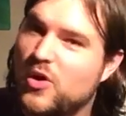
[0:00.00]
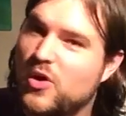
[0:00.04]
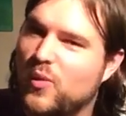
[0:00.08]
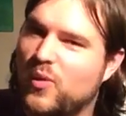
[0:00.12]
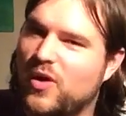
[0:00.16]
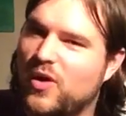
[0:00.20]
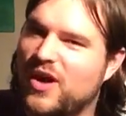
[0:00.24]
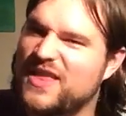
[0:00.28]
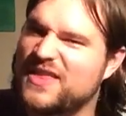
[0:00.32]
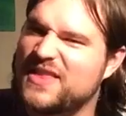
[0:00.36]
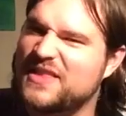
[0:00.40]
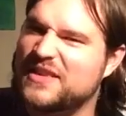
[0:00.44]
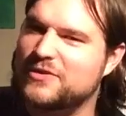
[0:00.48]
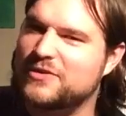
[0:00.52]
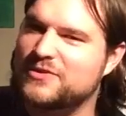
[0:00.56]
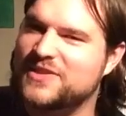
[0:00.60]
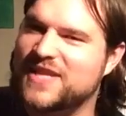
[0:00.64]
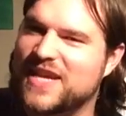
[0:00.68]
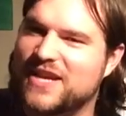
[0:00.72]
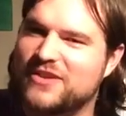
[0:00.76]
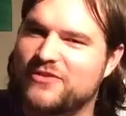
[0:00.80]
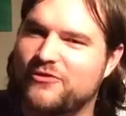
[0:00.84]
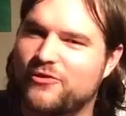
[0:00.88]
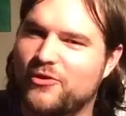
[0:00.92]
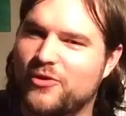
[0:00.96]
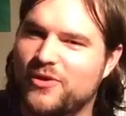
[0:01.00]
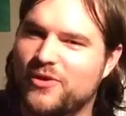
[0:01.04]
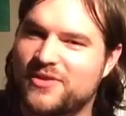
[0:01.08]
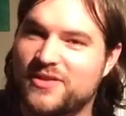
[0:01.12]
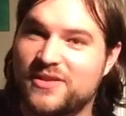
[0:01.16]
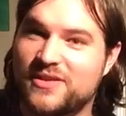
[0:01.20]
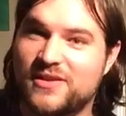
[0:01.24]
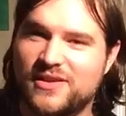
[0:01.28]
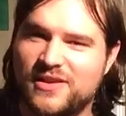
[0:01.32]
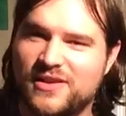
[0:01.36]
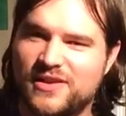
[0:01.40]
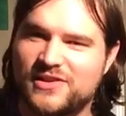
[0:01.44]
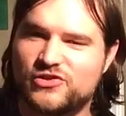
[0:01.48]
1, and then go down a fourth,
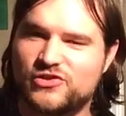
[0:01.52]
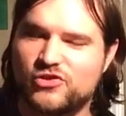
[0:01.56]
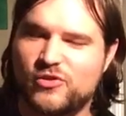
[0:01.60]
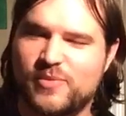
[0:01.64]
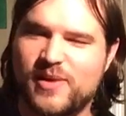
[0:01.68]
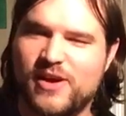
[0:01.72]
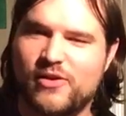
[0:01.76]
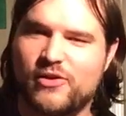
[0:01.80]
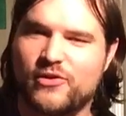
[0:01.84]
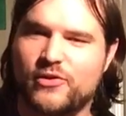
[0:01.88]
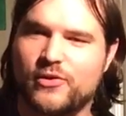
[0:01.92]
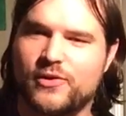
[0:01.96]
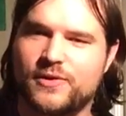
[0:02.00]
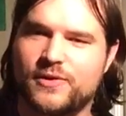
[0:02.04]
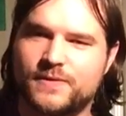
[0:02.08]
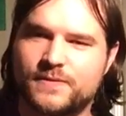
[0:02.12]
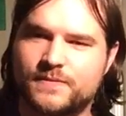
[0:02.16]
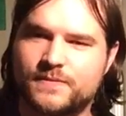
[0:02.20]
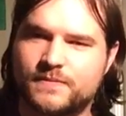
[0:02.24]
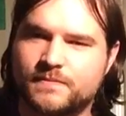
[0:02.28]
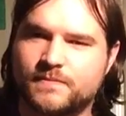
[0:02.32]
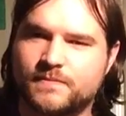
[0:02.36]
also a power chord.